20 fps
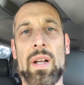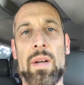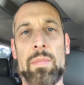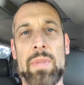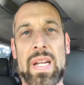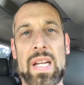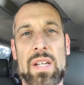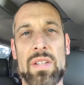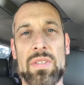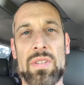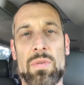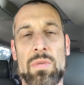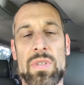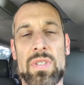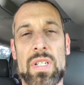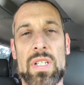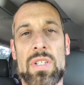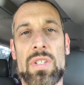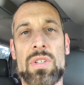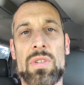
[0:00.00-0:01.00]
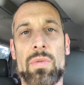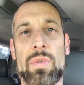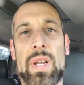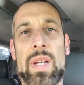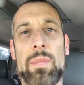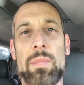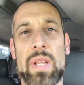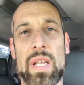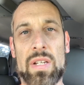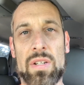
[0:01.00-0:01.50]
because it was
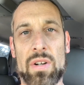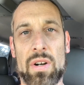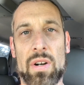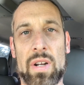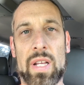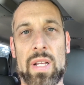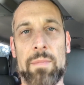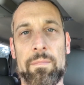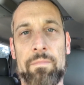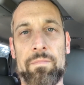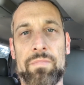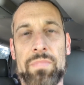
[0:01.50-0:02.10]
extremely dirty,